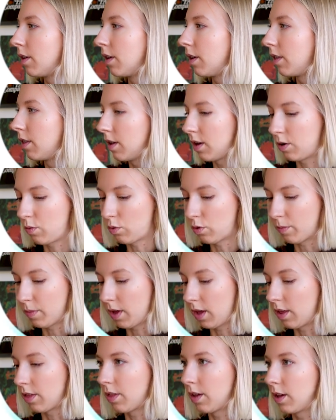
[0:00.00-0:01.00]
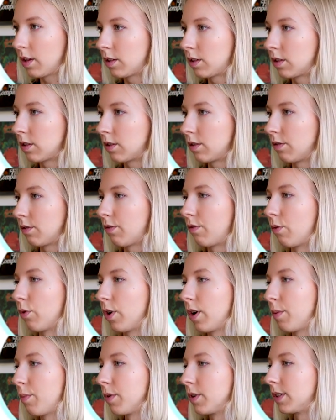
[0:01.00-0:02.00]
And then we'll make this
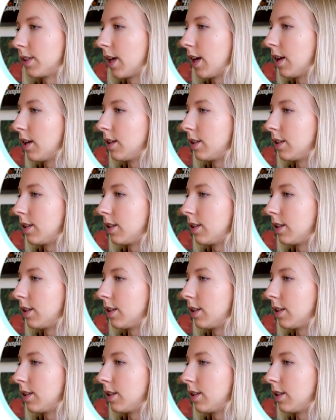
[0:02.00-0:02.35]
40%